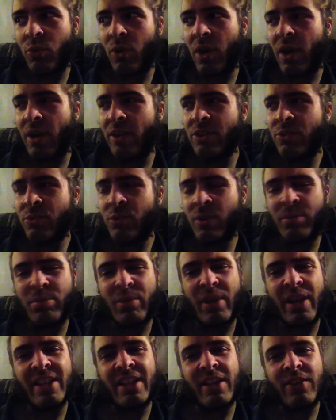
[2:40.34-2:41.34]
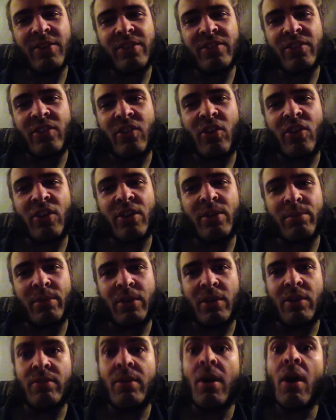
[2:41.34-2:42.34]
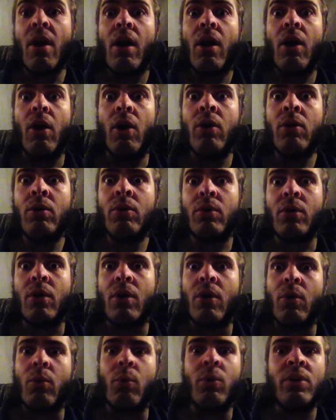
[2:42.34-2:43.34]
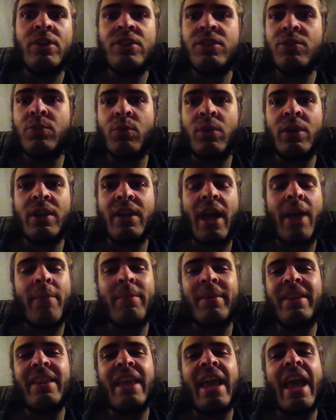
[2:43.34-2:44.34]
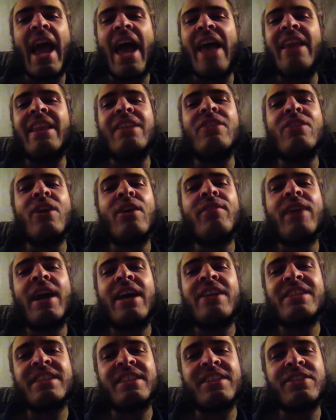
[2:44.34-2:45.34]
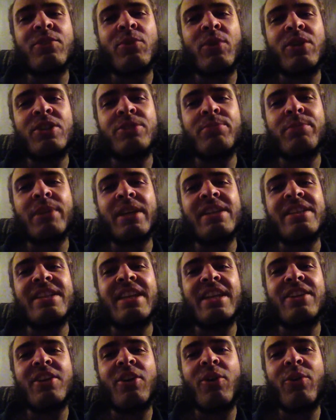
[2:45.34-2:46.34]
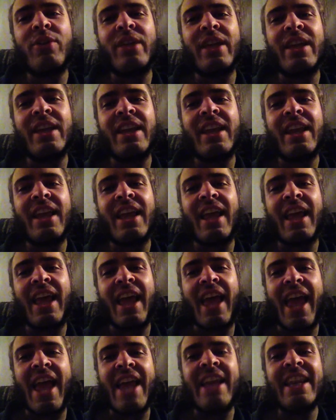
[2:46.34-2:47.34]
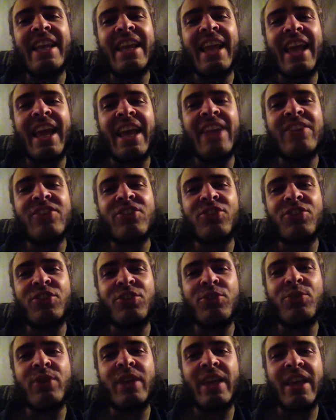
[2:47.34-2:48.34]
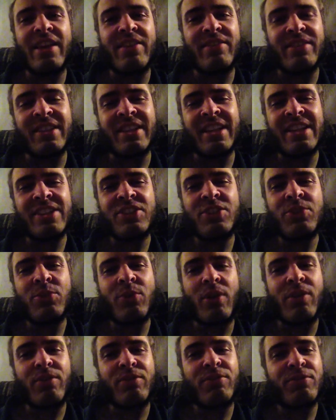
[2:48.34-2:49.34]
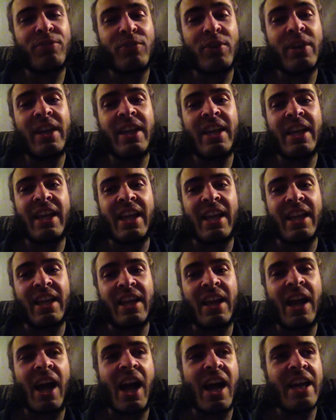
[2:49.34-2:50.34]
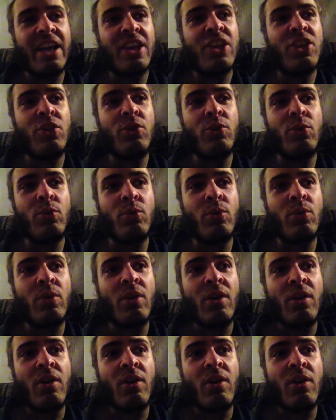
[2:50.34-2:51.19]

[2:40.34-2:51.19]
I just want to break down this argument of, I mean, they love asking this question because they know that any answer you give, unless you are freaking IQ